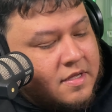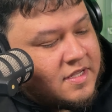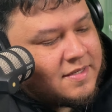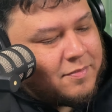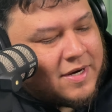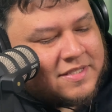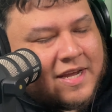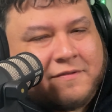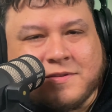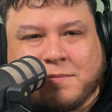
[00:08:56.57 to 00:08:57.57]
There's a price
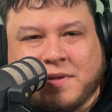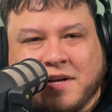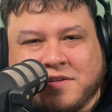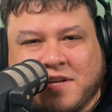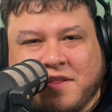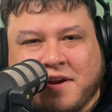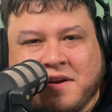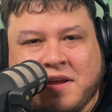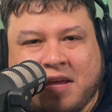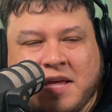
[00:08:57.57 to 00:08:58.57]
tag for something else on there,
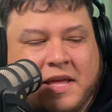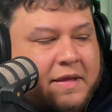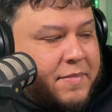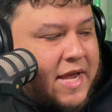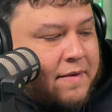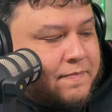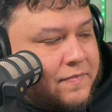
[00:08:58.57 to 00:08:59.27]
but yeah.